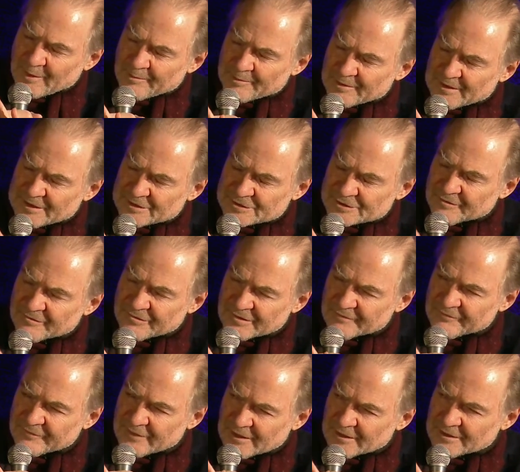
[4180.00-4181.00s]
population of
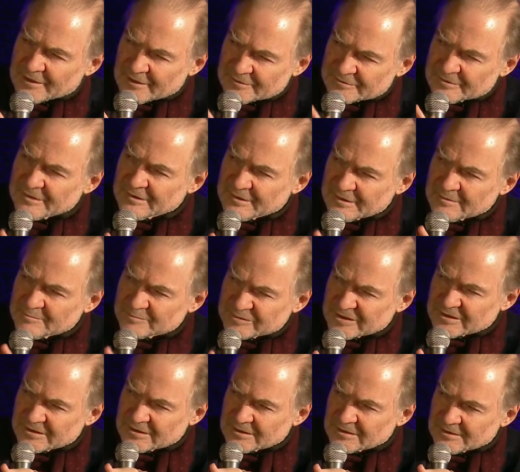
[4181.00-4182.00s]
Slovakia is in
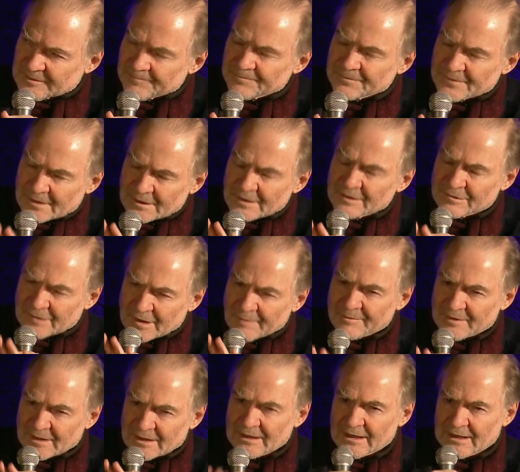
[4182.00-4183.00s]
Britain. It's
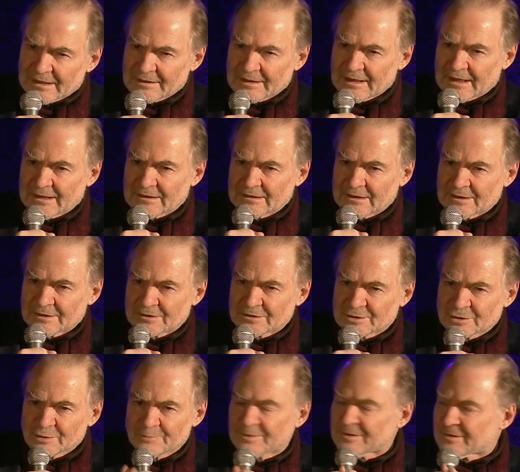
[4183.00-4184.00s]
something like that, and
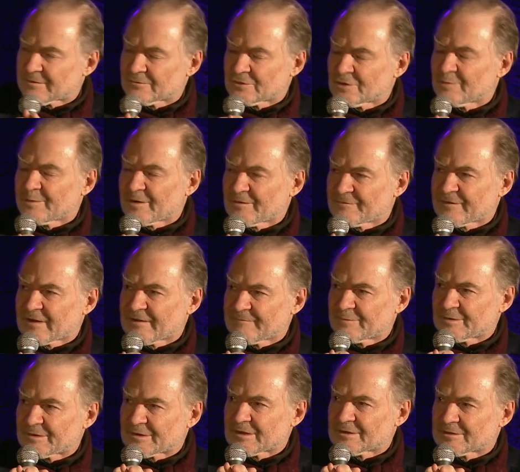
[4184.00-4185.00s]

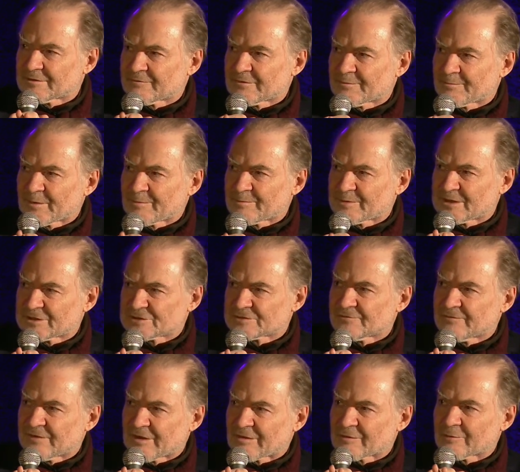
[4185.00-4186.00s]
2.5% of the
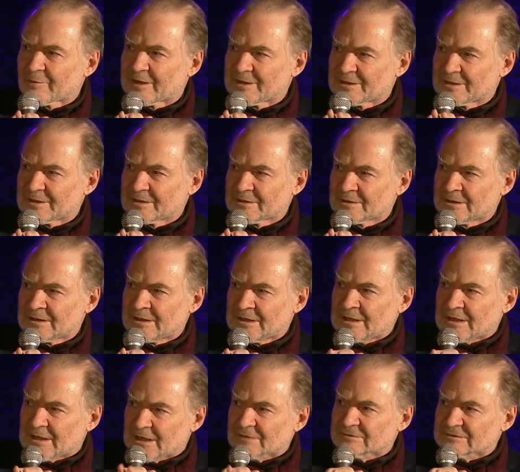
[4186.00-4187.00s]
population of Lithuania
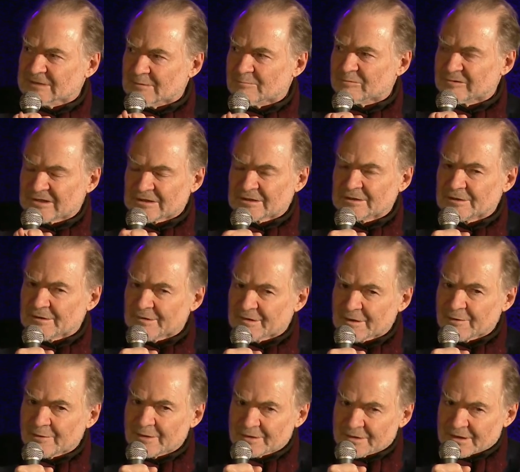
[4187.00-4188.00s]
are in Britain.
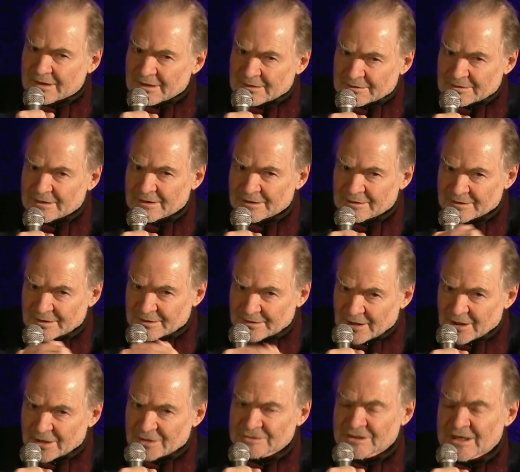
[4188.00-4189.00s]
So it's a
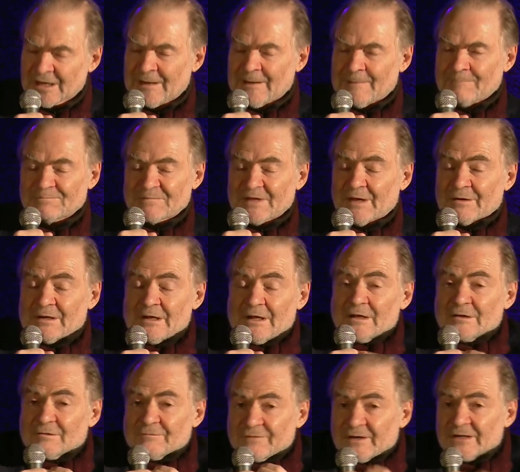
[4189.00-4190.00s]
large. Now
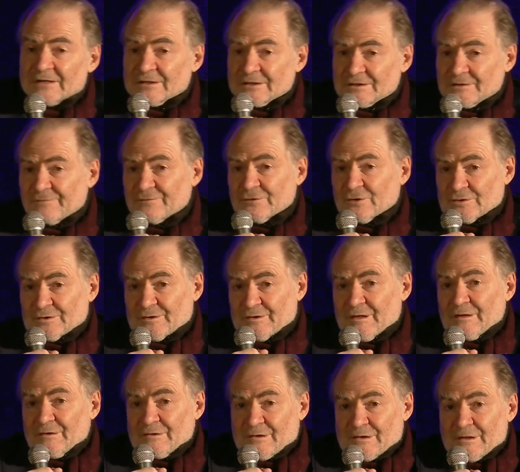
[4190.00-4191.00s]
it's very difficult,
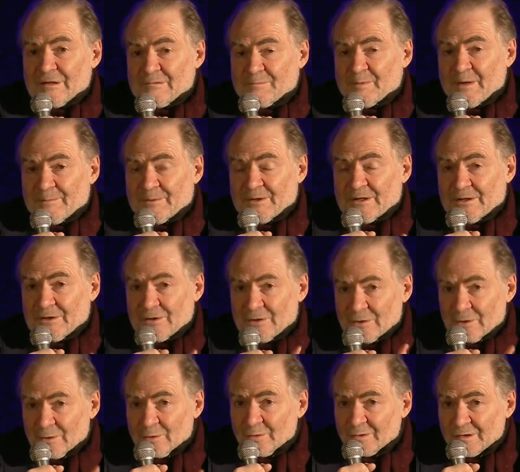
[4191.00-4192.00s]
since these people are
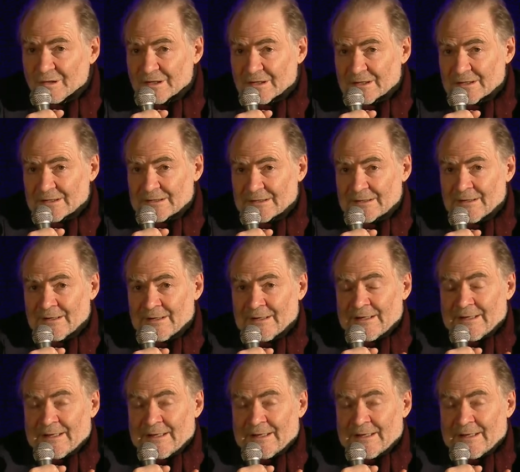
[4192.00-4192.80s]
using,